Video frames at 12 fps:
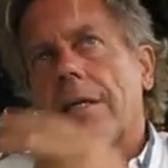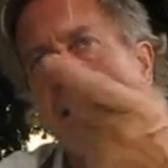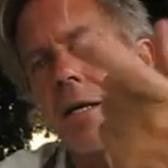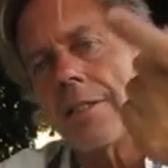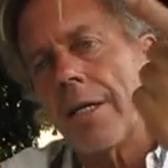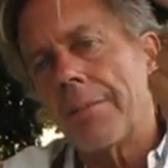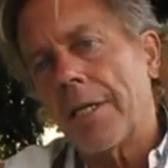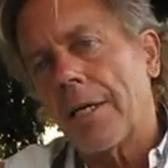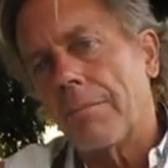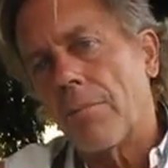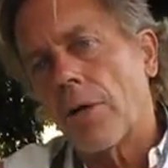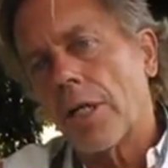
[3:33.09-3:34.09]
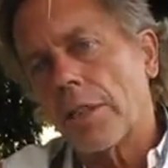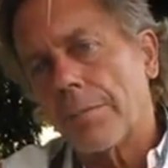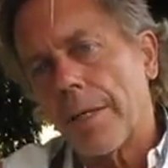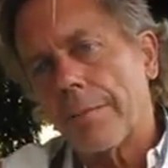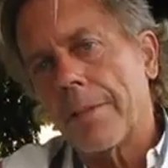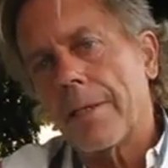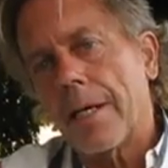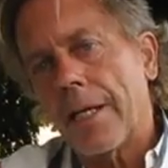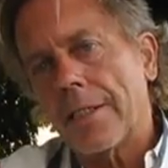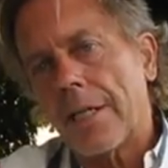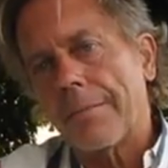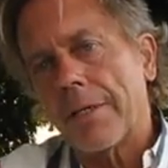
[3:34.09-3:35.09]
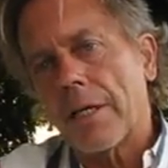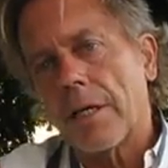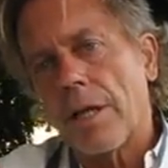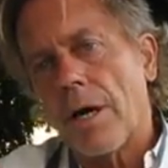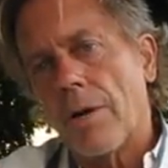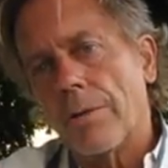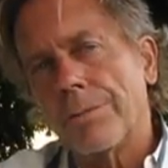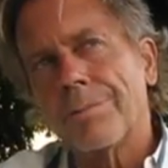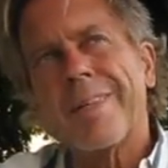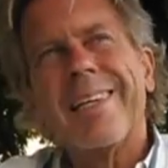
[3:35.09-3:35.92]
a mortgage payment, anytime you get a loan,